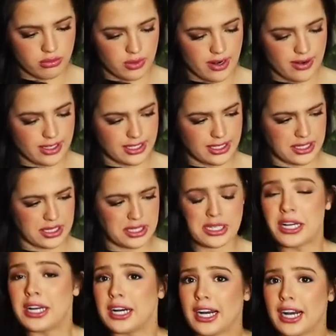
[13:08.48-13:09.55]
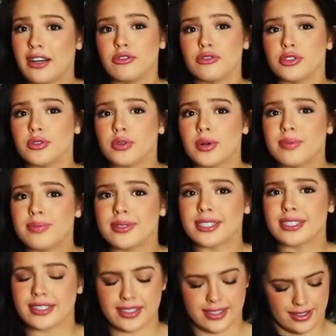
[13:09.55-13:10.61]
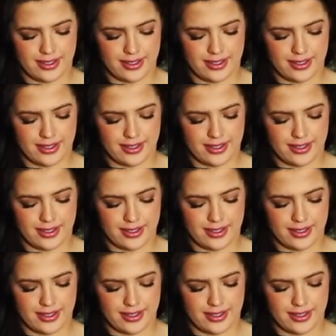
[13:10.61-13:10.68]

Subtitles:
Where is it? How do you open it?